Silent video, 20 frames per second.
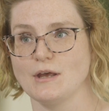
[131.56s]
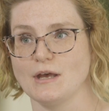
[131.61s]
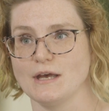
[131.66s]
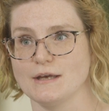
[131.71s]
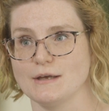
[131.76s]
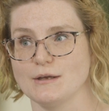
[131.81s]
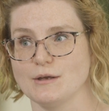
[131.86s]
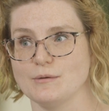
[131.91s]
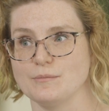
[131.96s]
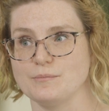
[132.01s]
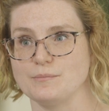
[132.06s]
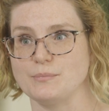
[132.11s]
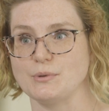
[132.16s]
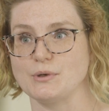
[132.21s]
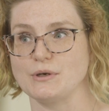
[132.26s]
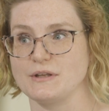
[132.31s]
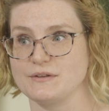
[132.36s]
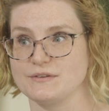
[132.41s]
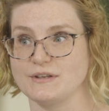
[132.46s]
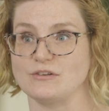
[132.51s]
um
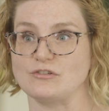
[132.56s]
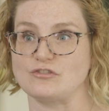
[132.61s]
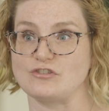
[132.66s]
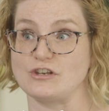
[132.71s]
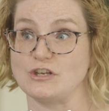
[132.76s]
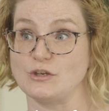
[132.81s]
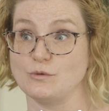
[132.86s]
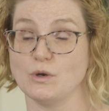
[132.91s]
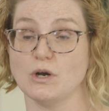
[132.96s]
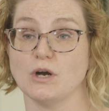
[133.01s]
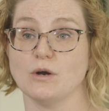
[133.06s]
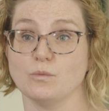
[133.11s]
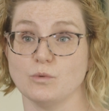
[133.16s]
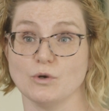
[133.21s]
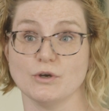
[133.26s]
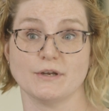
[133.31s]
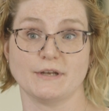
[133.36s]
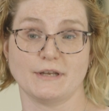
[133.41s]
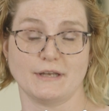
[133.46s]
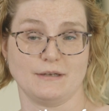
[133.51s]
but essentially you are
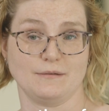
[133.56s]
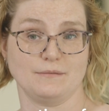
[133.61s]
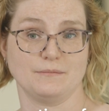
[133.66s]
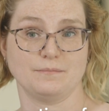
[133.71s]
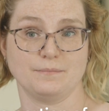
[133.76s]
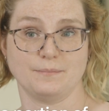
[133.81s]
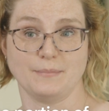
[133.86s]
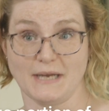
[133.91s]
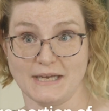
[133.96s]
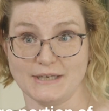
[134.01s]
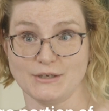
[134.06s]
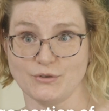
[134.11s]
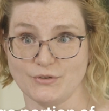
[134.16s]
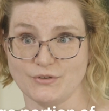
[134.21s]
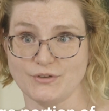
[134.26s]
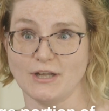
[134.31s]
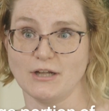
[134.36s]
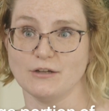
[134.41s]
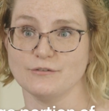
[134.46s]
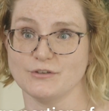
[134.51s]
working by
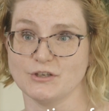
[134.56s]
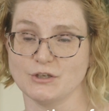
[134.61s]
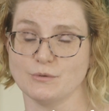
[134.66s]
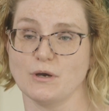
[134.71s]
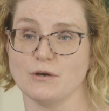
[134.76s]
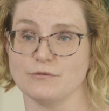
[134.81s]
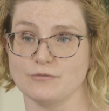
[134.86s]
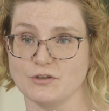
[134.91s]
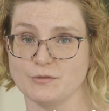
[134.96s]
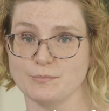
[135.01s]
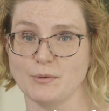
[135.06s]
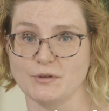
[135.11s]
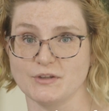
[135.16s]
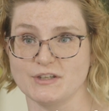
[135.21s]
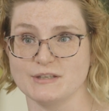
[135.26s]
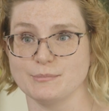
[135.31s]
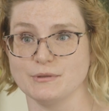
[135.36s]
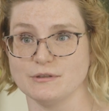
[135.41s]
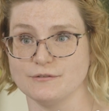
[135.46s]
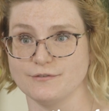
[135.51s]
yourself and you are
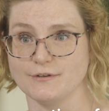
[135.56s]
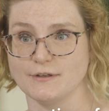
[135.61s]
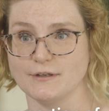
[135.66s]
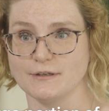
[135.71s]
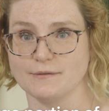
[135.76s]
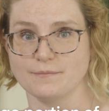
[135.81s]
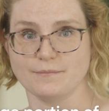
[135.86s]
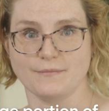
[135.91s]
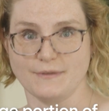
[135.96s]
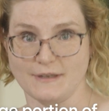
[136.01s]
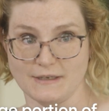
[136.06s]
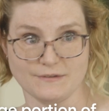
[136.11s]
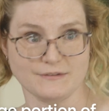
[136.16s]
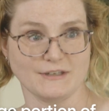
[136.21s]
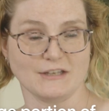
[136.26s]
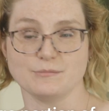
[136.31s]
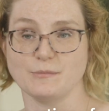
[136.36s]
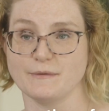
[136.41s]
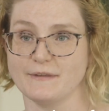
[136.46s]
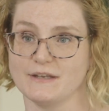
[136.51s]
responsible for the
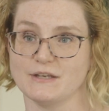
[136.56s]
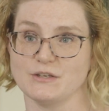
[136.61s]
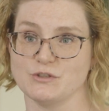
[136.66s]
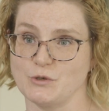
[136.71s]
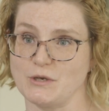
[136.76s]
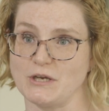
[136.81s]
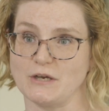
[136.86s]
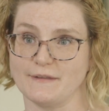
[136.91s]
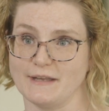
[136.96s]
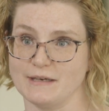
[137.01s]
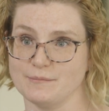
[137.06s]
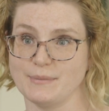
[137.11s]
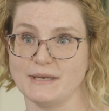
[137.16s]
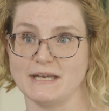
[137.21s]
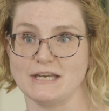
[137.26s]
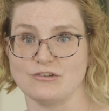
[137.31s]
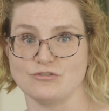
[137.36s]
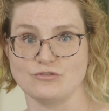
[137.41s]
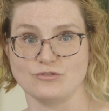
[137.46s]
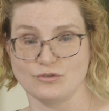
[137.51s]
assessment that you're doing on that
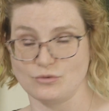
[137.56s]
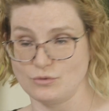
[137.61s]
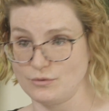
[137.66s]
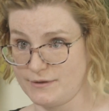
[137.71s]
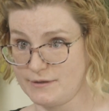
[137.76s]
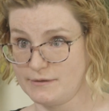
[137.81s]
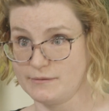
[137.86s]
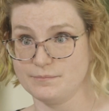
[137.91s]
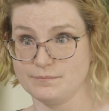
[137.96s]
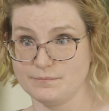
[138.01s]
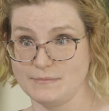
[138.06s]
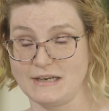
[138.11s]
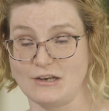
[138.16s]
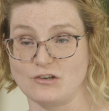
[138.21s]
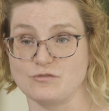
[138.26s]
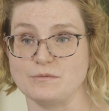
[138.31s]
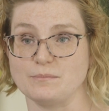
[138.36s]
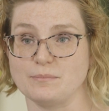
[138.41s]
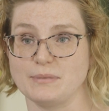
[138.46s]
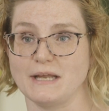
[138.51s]
patient or the
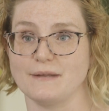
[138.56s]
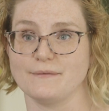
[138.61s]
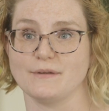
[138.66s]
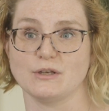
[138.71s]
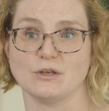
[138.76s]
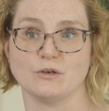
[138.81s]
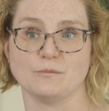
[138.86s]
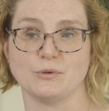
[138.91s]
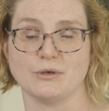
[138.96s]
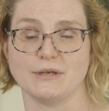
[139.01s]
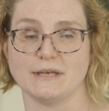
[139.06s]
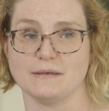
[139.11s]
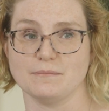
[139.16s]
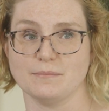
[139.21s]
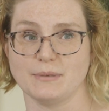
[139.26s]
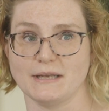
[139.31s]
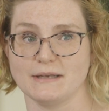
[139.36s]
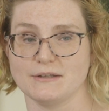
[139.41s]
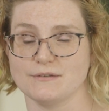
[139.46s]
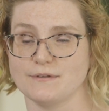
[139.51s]
management plan that you're putting in
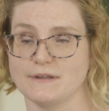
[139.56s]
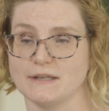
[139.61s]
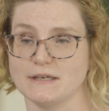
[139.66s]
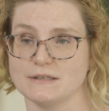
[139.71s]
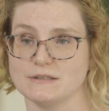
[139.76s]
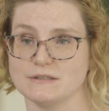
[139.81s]
place for that